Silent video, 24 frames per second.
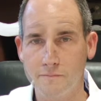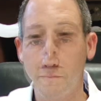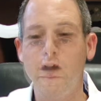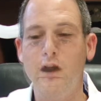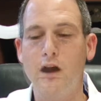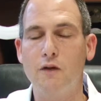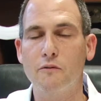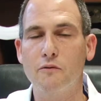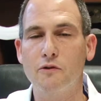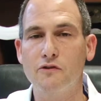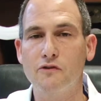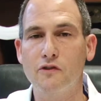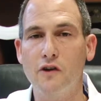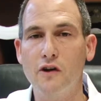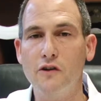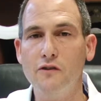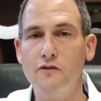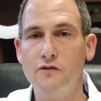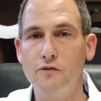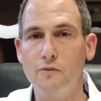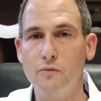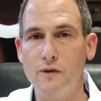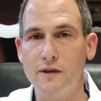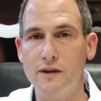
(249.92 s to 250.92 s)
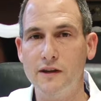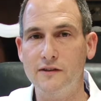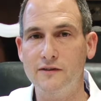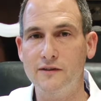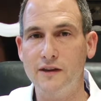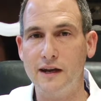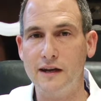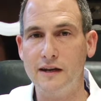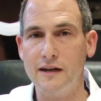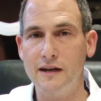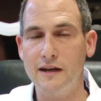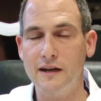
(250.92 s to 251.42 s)
Our results with this
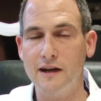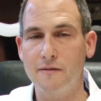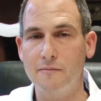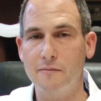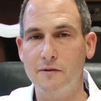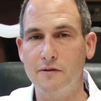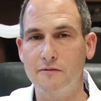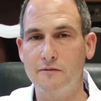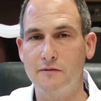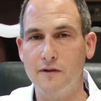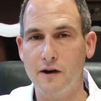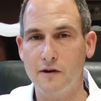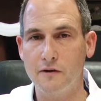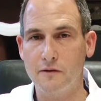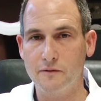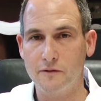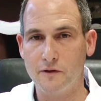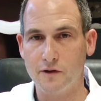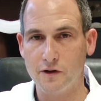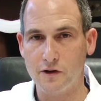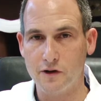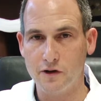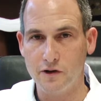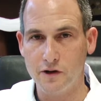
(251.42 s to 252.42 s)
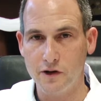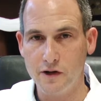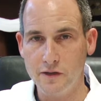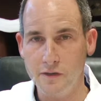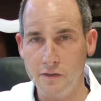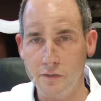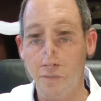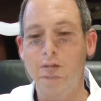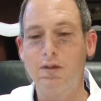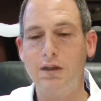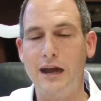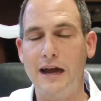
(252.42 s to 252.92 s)
technique have been very, very
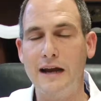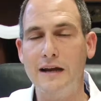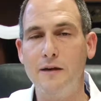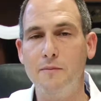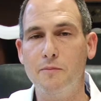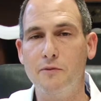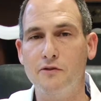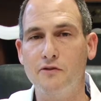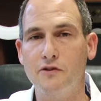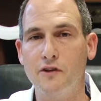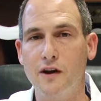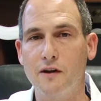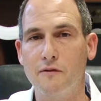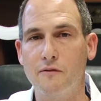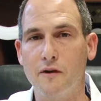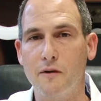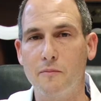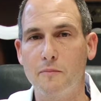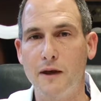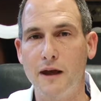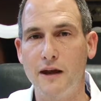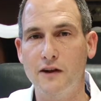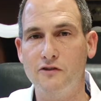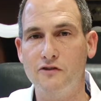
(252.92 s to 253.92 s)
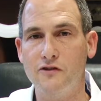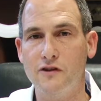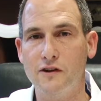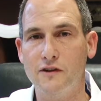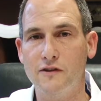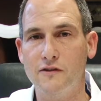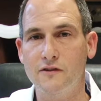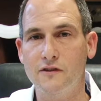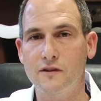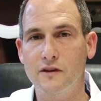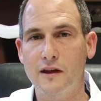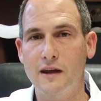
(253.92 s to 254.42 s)
good. 90% of our
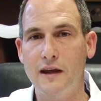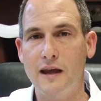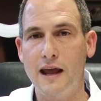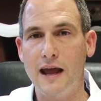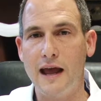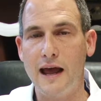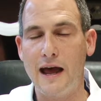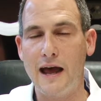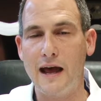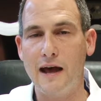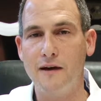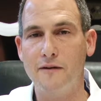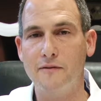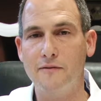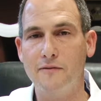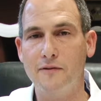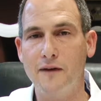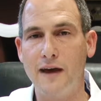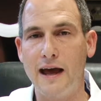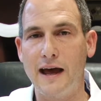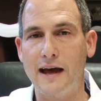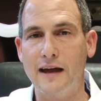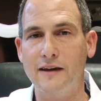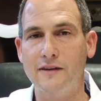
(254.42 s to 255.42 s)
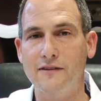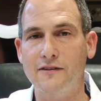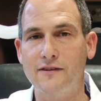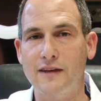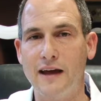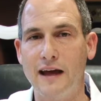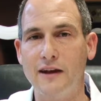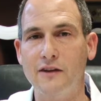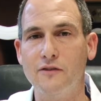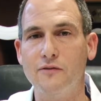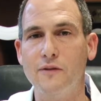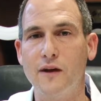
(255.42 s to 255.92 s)
patients have had a
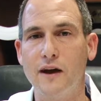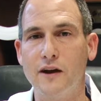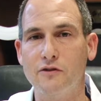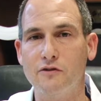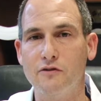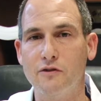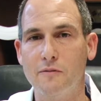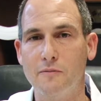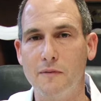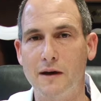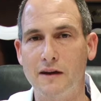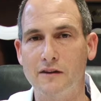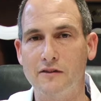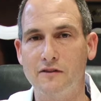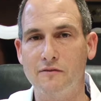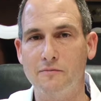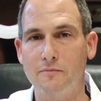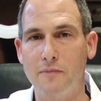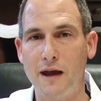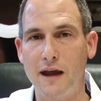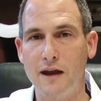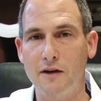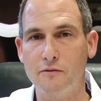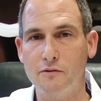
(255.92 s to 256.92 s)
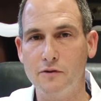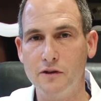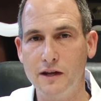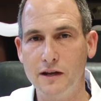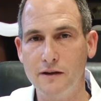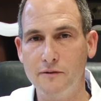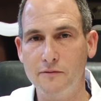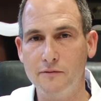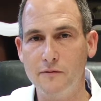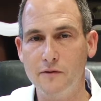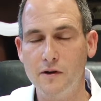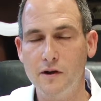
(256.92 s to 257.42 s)
satisfactory amount of pain
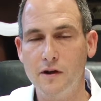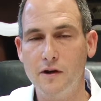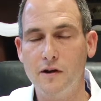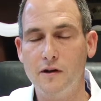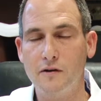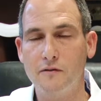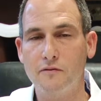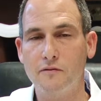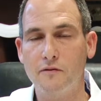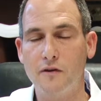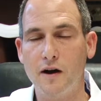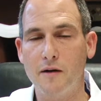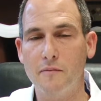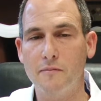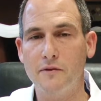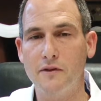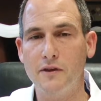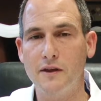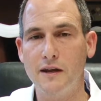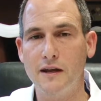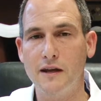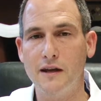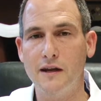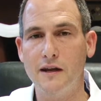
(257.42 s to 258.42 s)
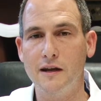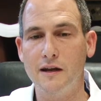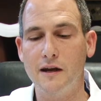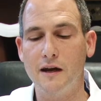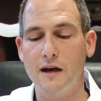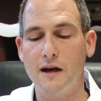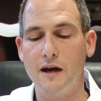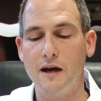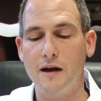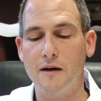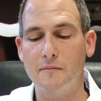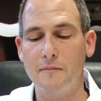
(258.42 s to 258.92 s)
relief from the
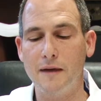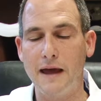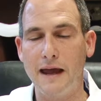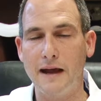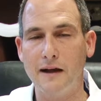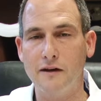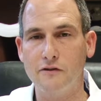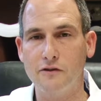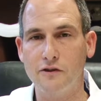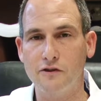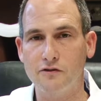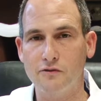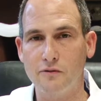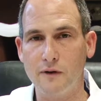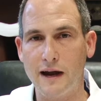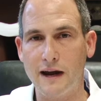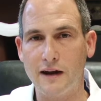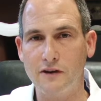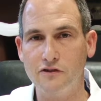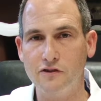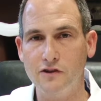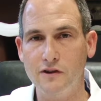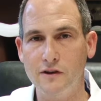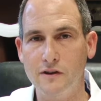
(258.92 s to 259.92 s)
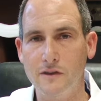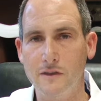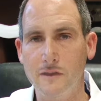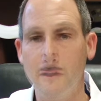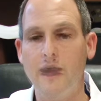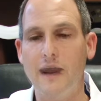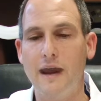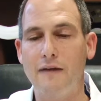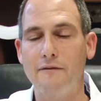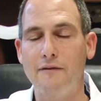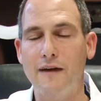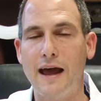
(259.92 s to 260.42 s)
ankle distraction,
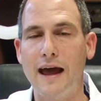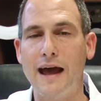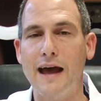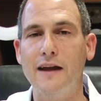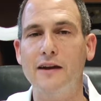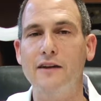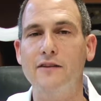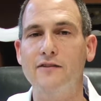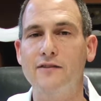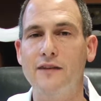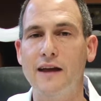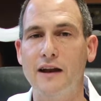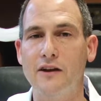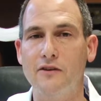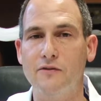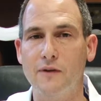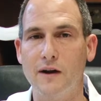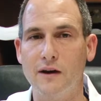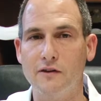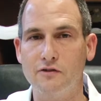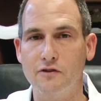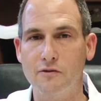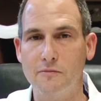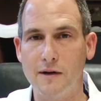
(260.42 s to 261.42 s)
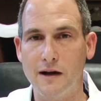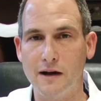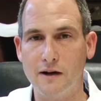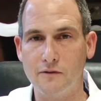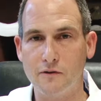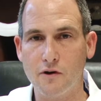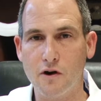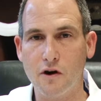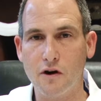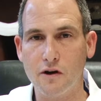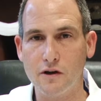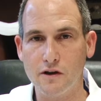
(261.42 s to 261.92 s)
have had a satisfactory amount
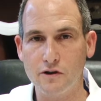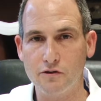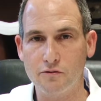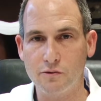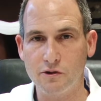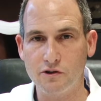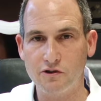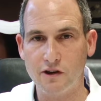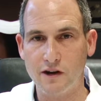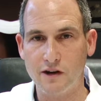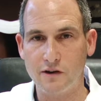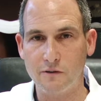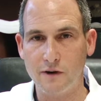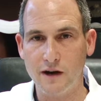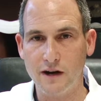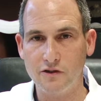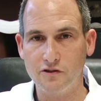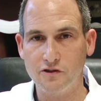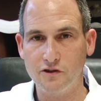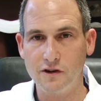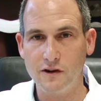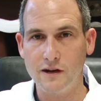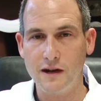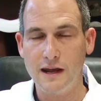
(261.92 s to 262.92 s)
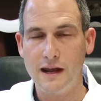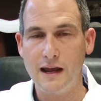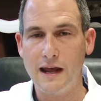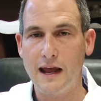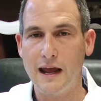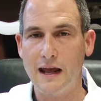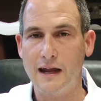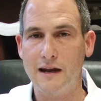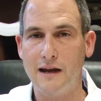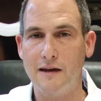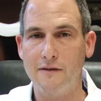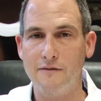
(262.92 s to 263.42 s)
of cartilage regeneration,
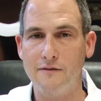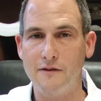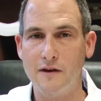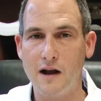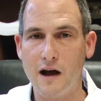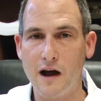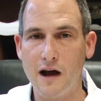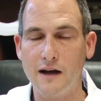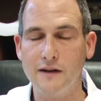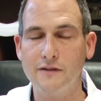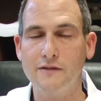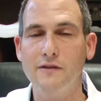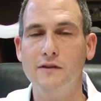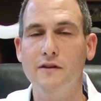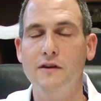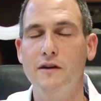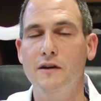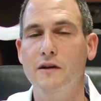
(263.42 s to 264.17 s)
and have not